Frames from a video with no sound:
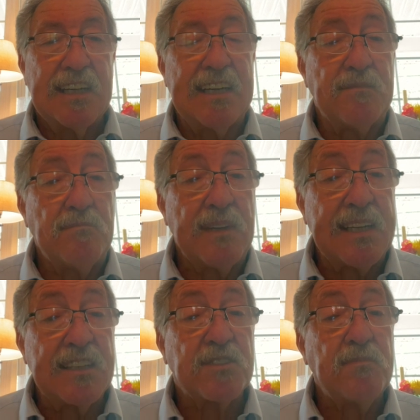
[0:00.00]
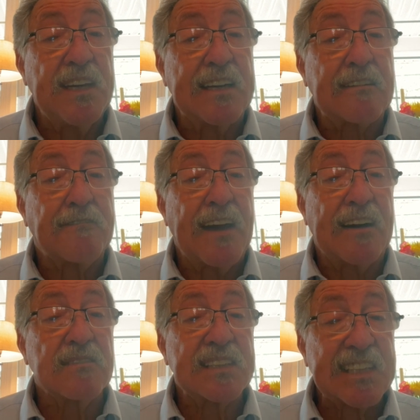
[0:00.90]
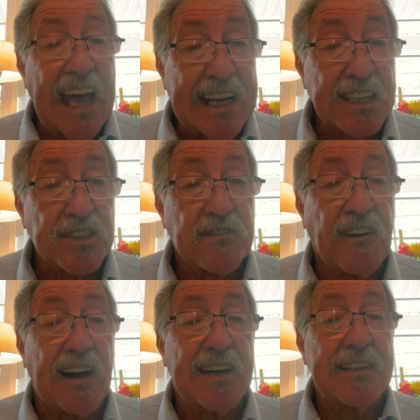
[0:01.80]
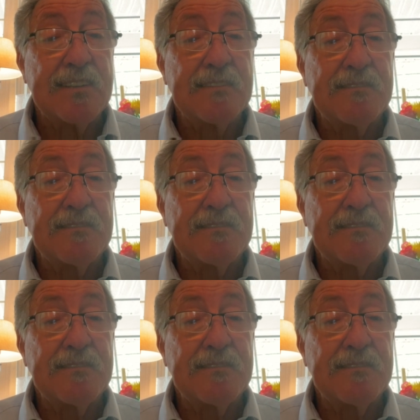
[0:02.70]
It means being found satisfied,